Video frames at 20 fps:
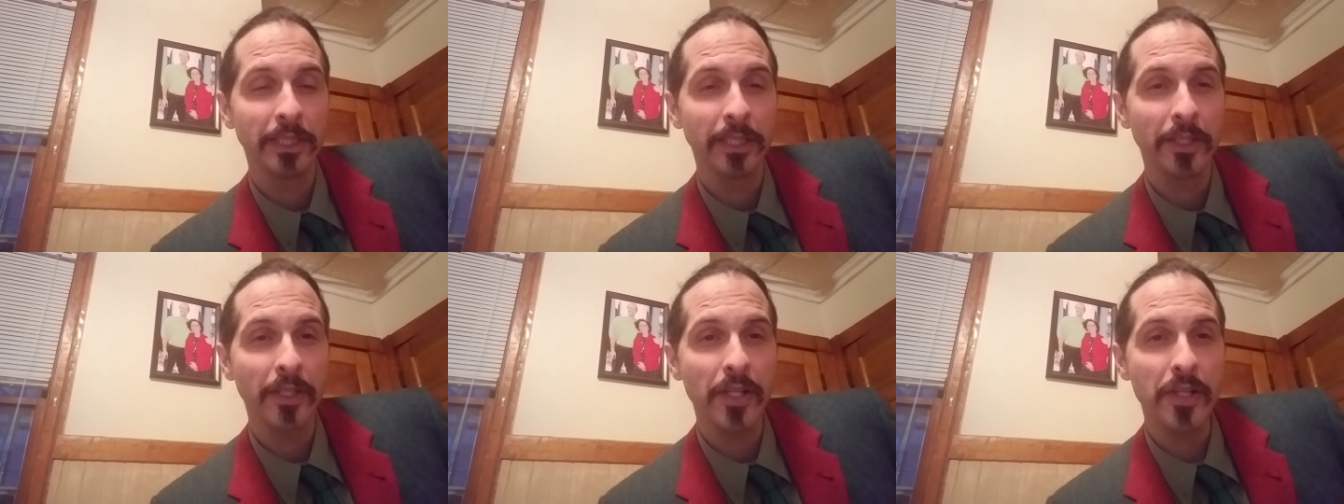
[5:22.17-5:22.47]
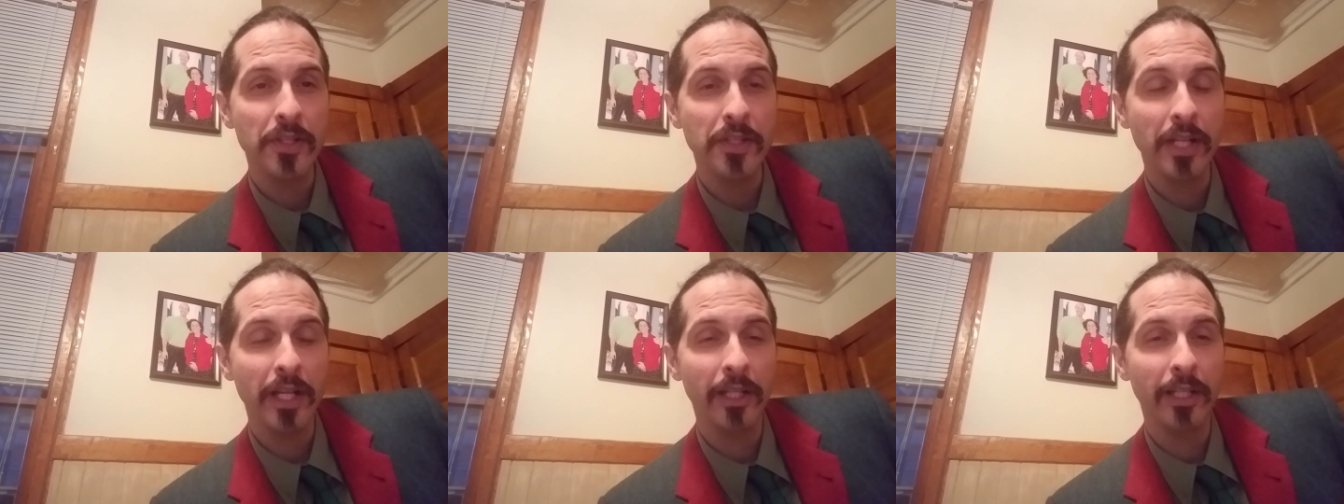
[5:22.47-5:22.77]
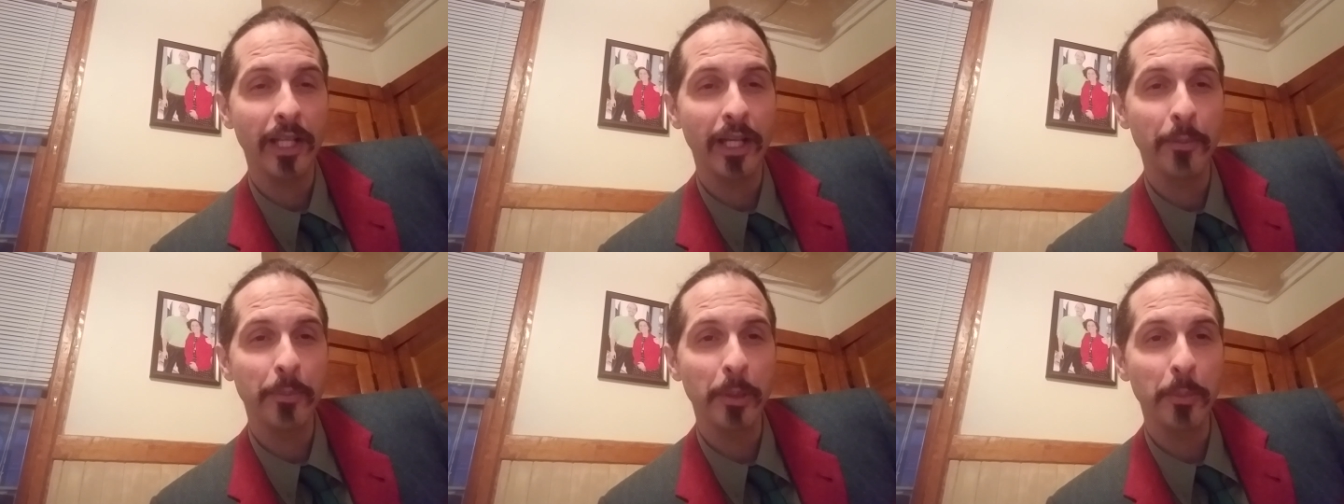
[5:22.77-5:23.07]
It's not a
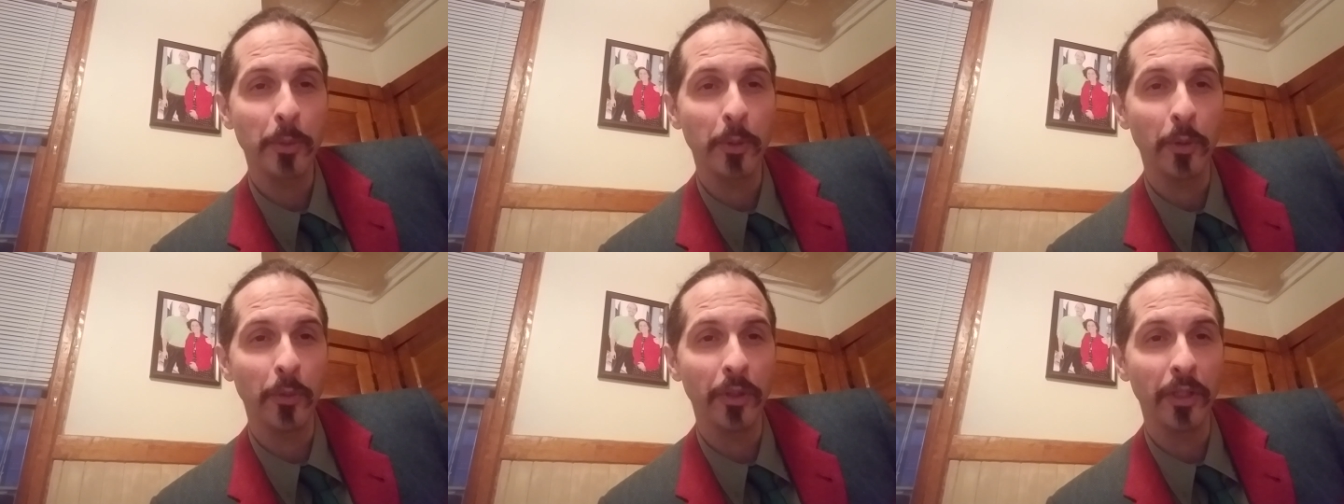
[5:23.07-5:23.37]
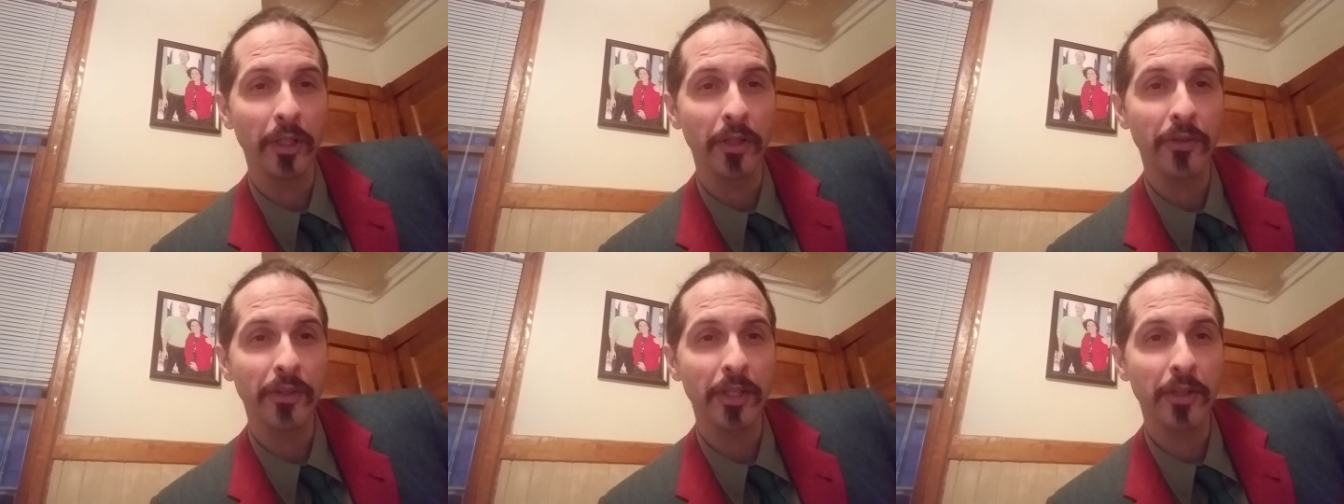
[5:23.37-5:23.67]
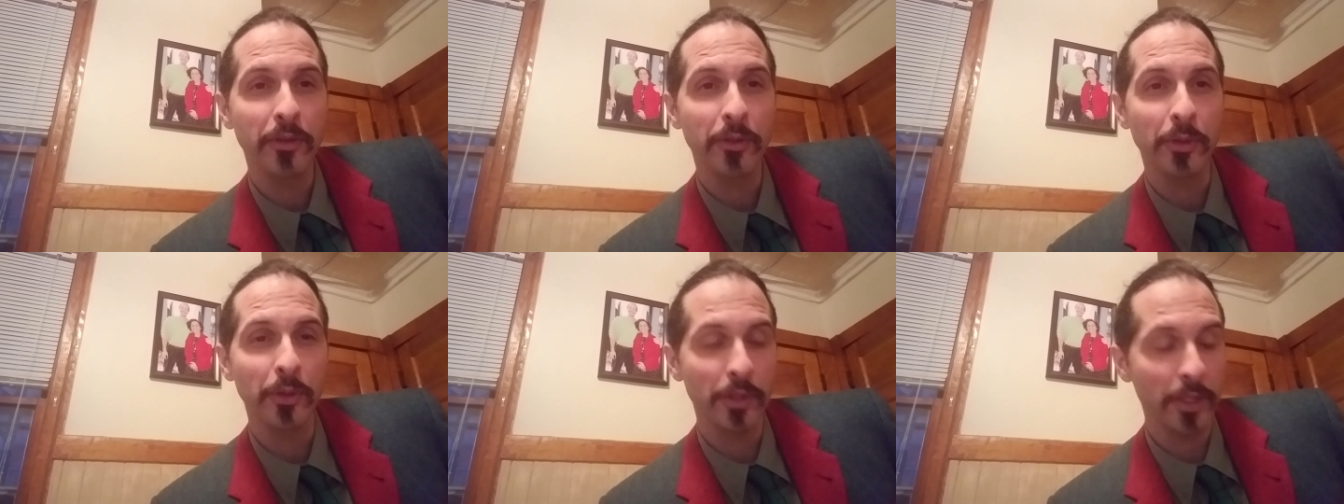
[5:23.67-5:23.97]
lot of people who really think
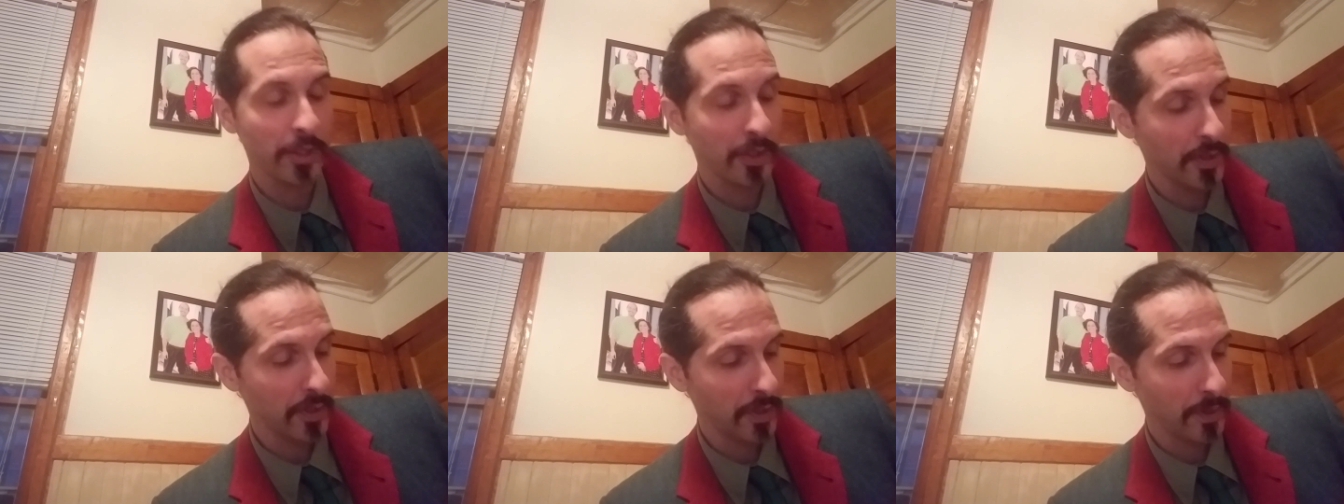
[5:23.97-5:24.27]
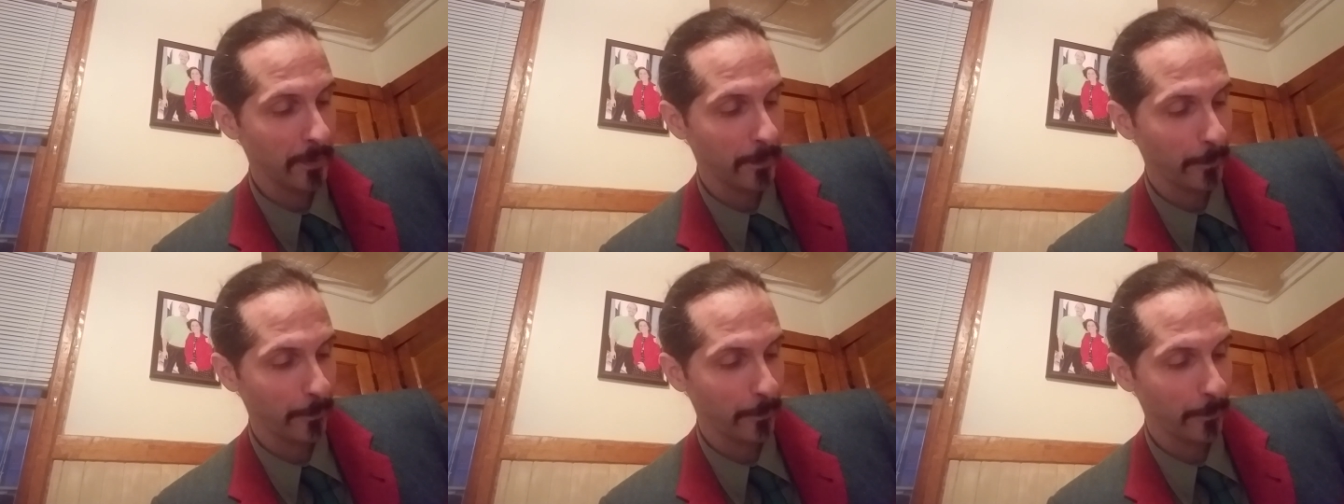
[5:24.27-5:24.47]
through this,